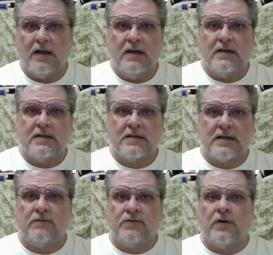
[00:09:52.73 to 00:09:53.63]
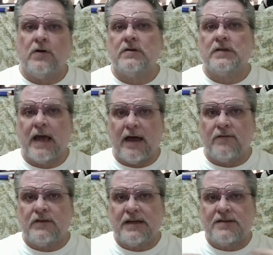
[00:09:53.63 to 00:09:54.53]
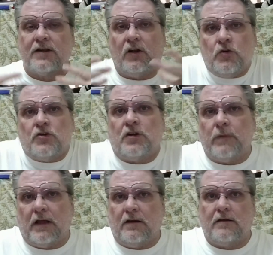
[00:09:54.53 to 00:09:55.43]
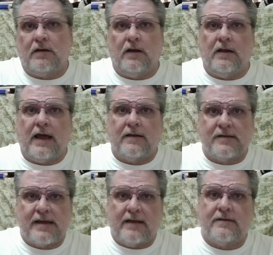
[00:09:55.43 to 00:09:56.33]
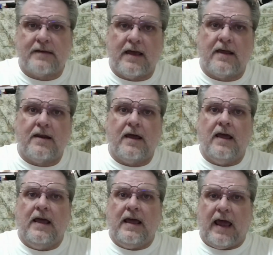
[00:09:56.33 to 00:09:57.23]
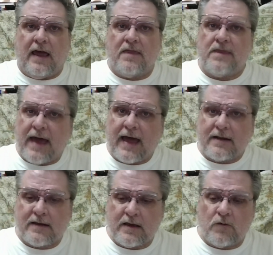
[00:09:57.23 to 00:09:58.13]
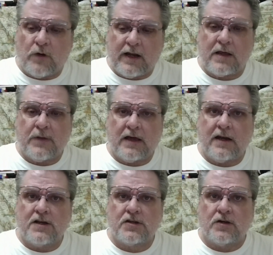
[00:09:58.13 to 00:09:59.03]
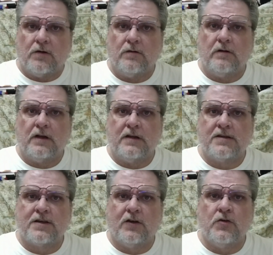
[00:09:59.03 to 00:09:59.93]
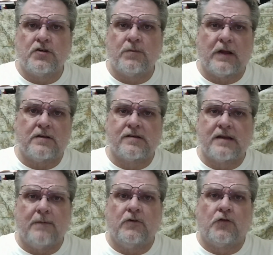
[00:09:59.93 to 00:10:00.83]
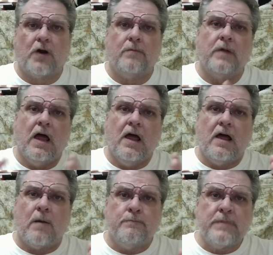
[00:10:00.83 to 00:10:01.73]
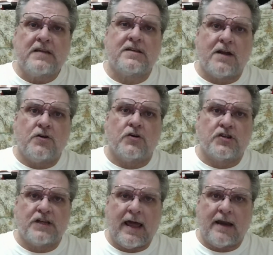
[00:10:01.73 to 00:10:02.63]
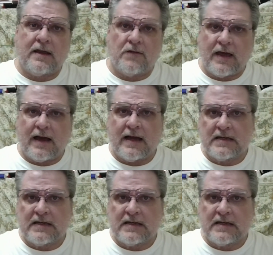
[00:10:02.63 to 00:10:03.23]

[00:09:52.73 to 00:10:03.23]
some folks have disillusionment, and that sets in, And that can really be an issue. Disillusionment stems from a misunderstanding of AI's